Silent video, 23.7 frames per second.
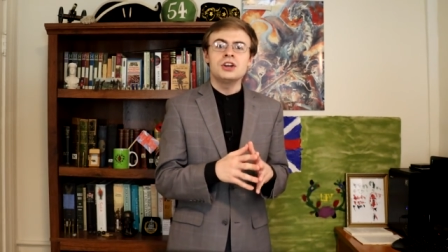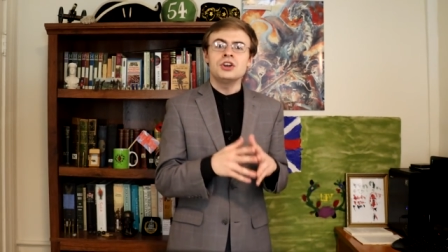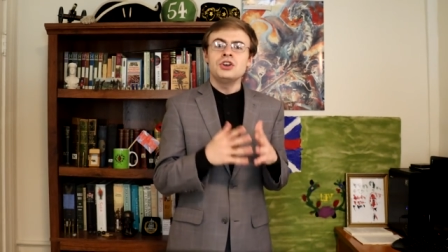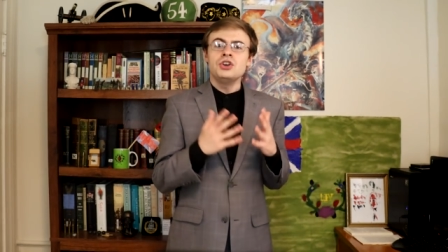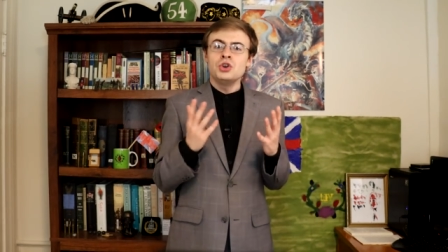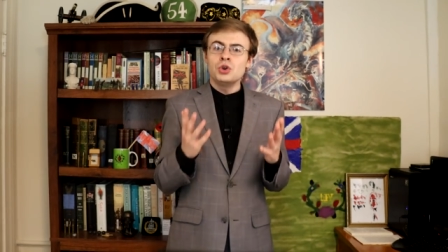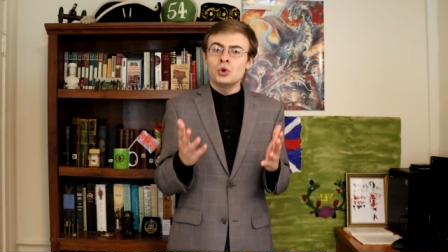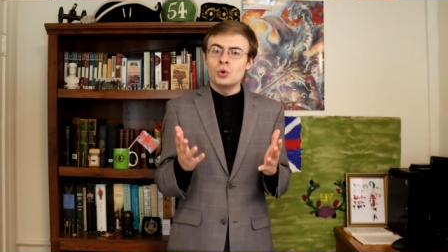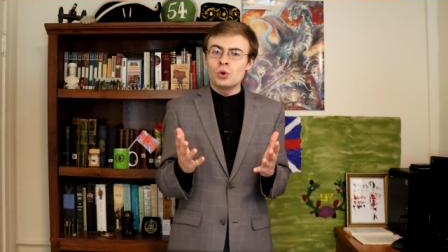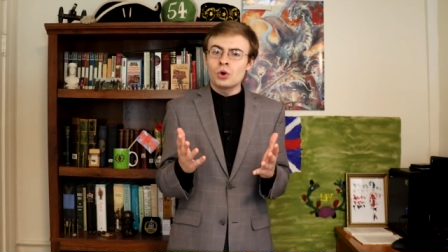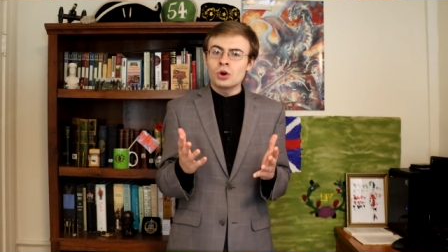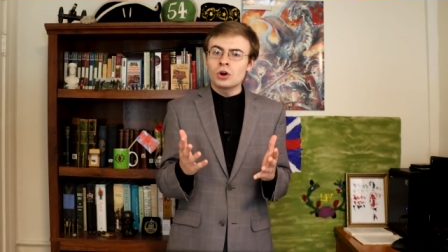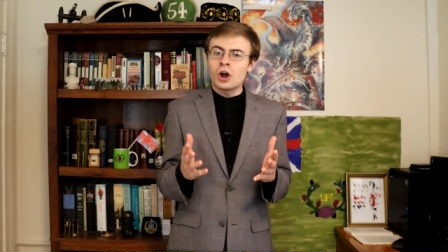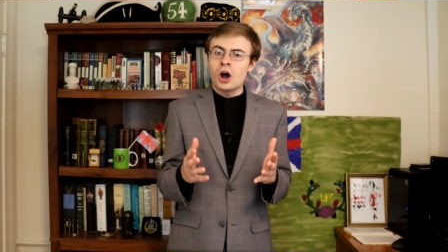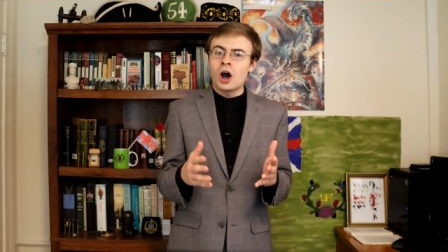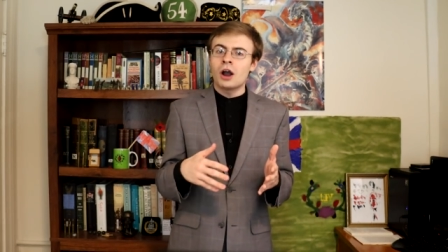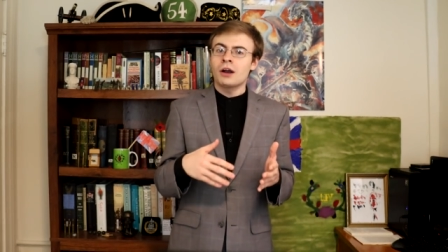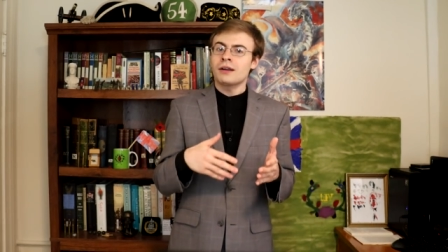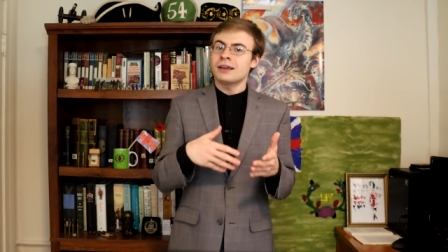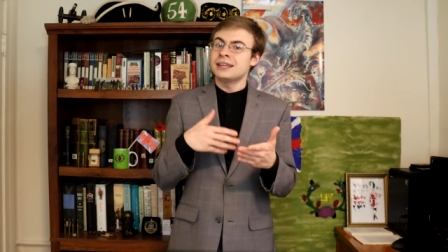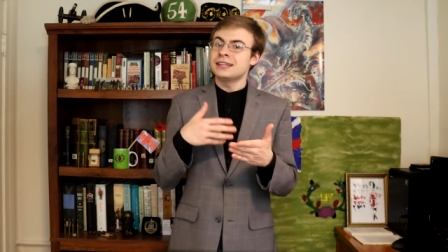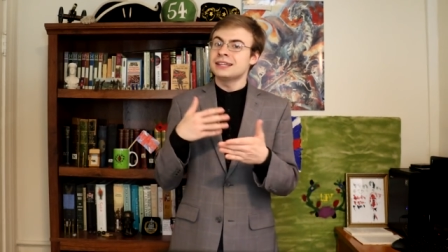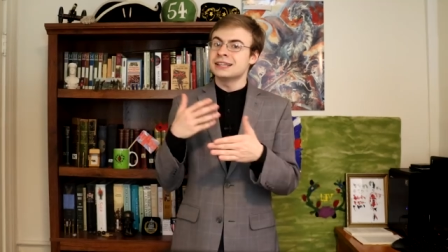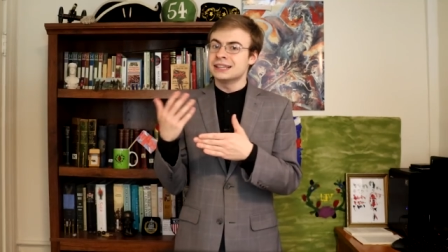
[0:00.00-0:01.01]
nor
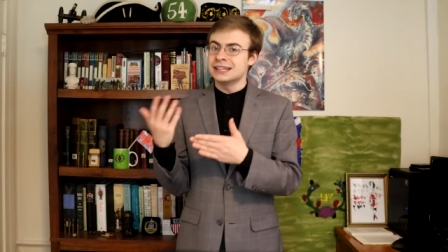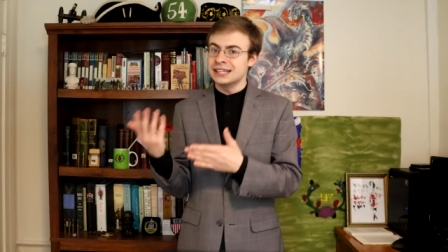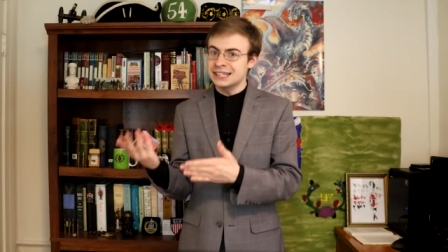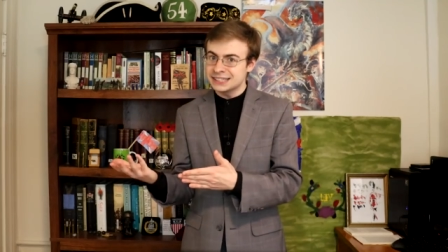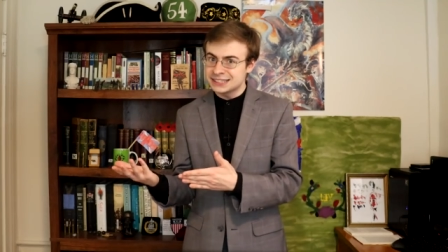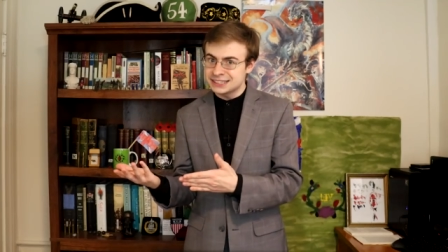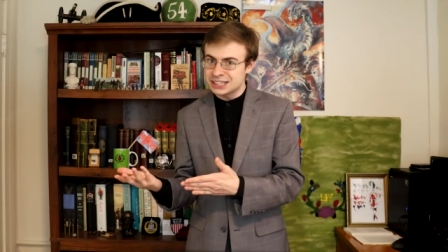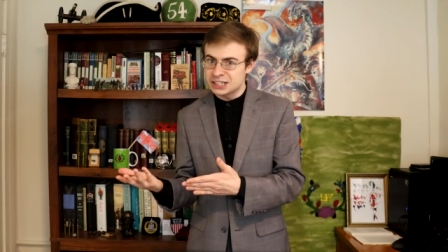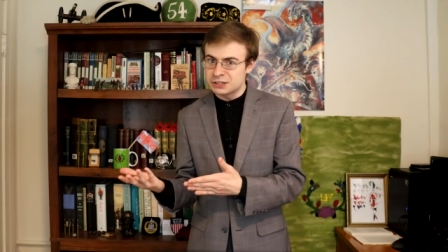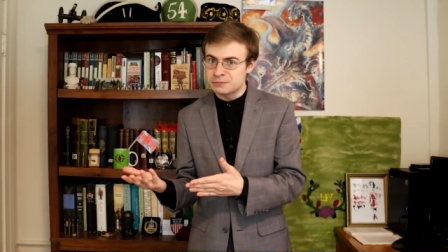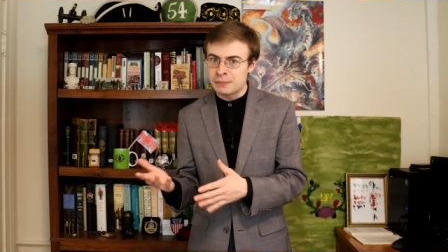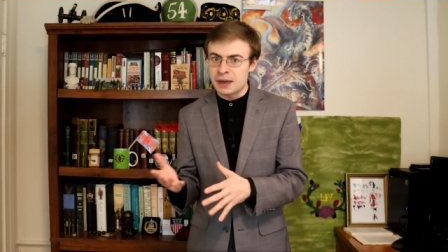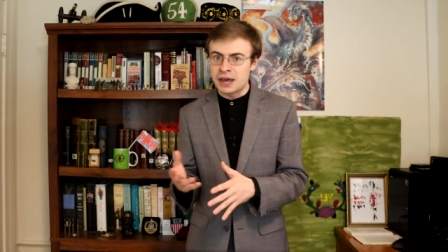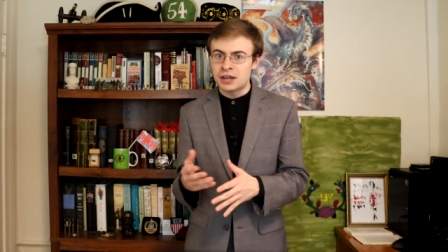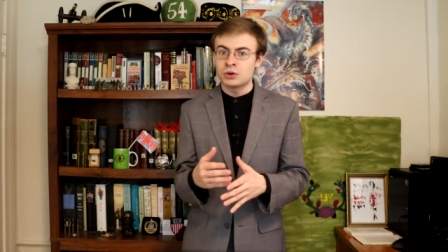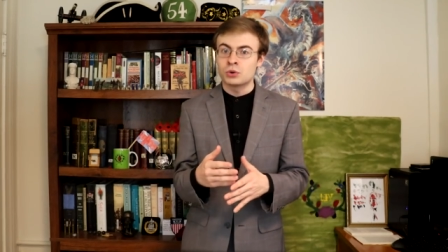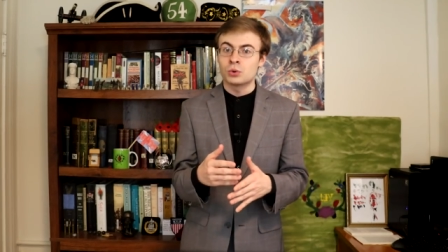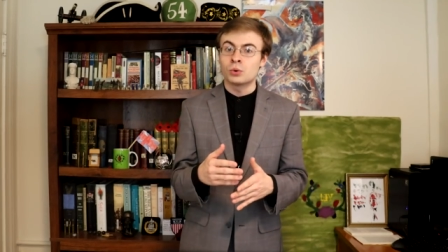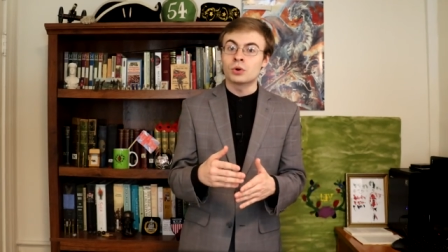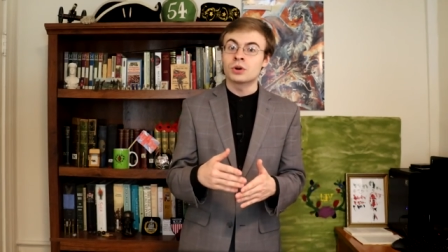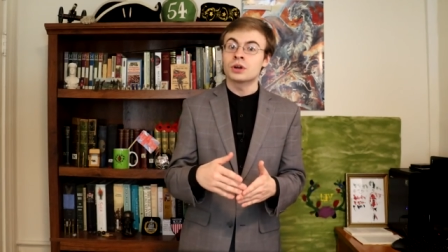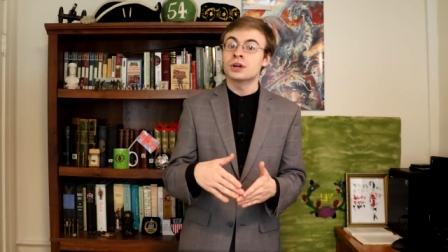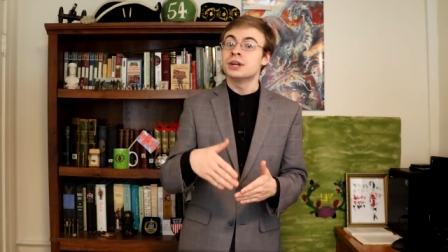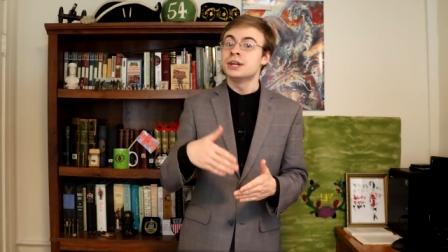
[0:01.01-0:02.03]
are enlisted men
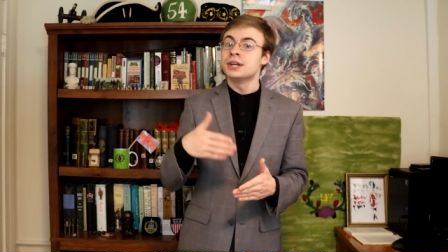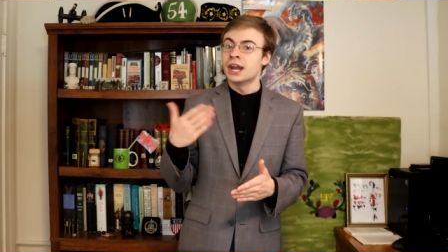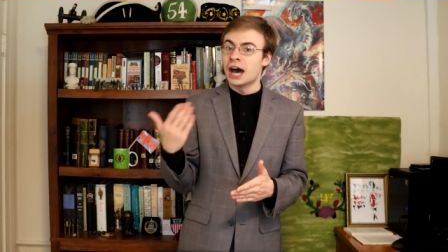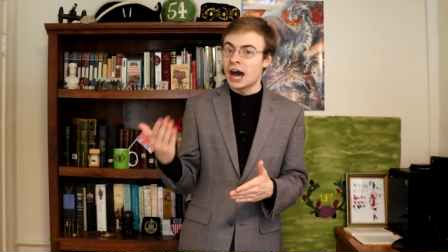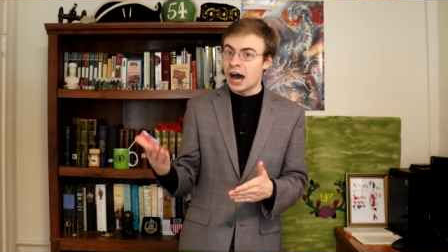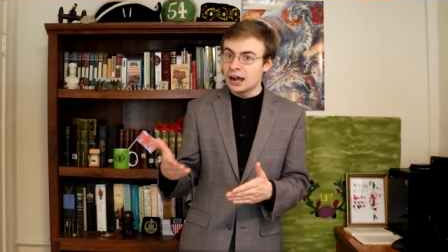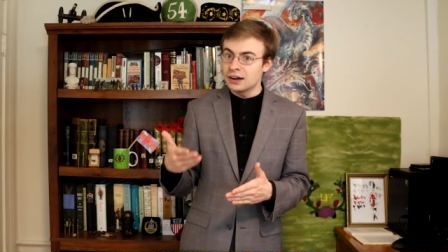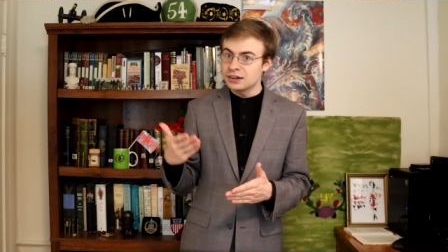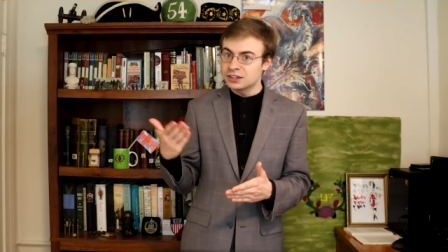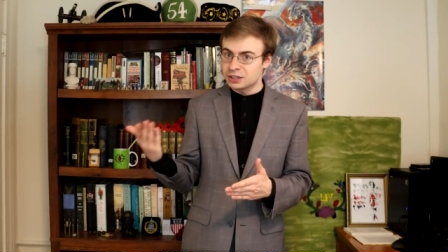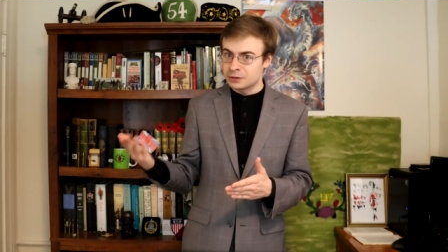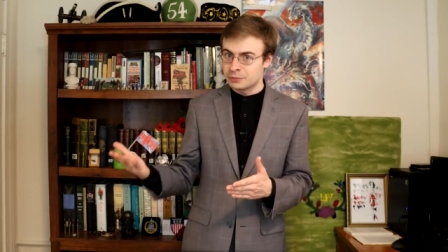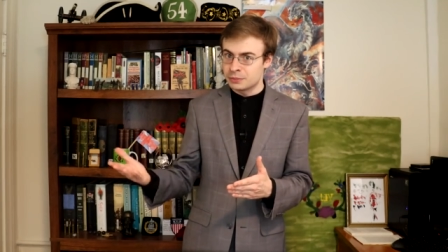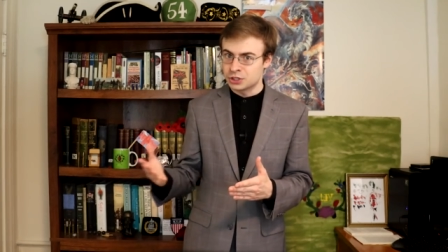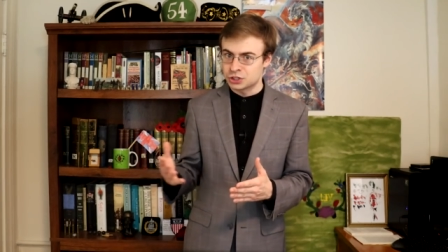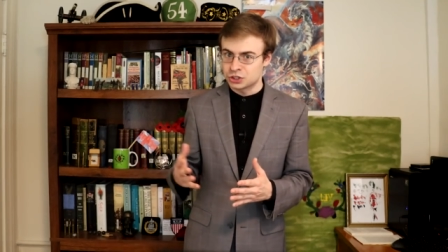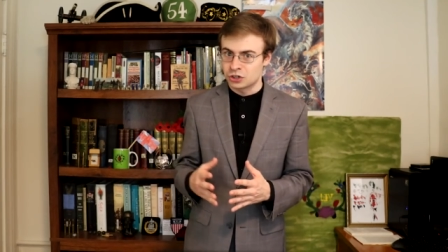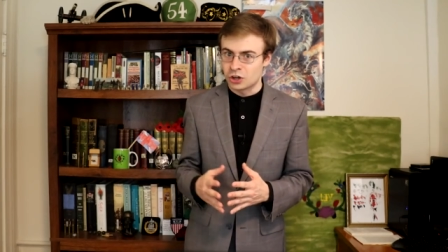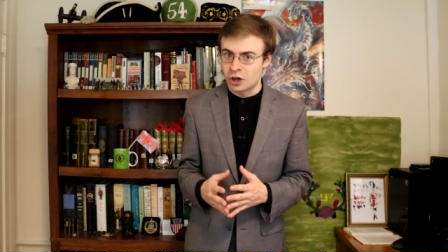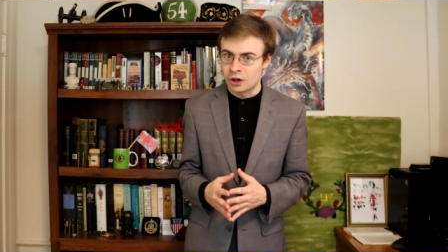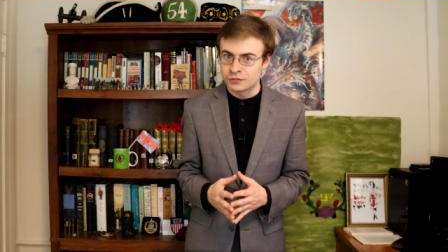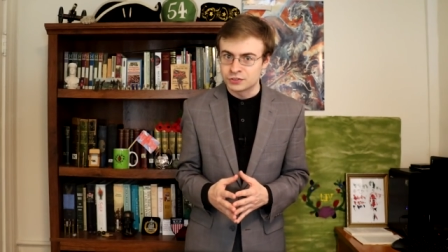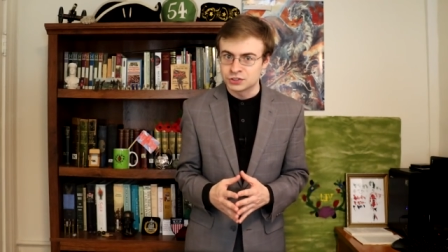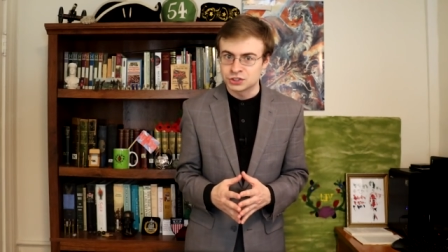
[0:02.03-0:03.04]
or non
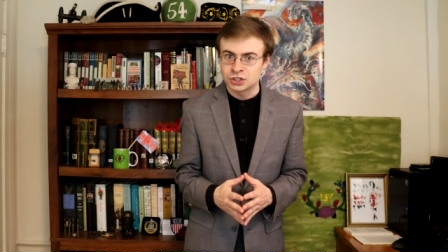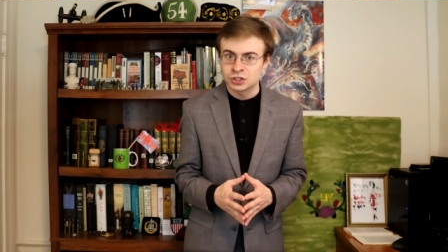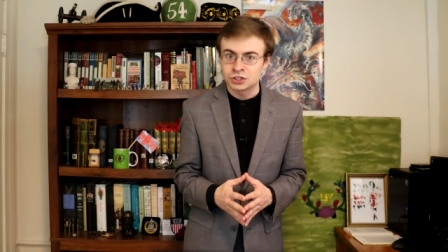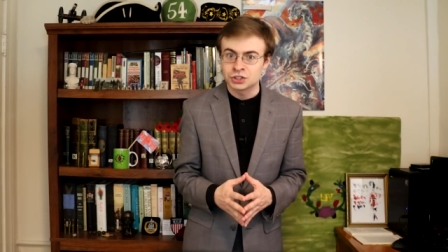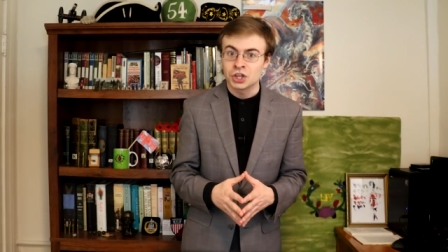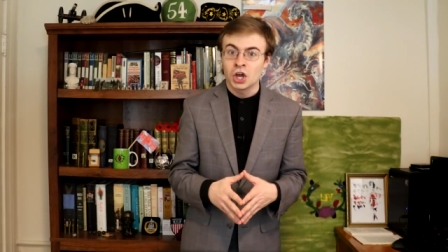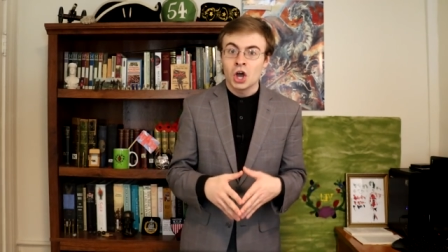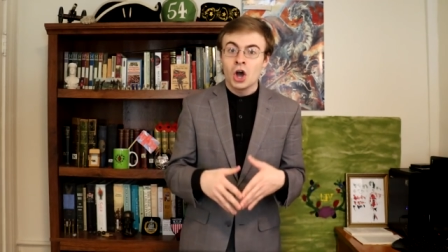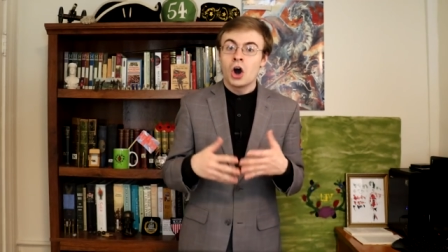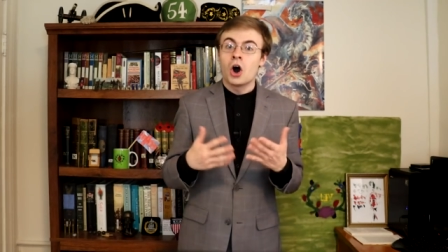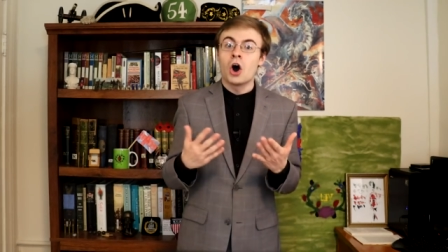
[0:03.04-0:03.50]
commissioned officers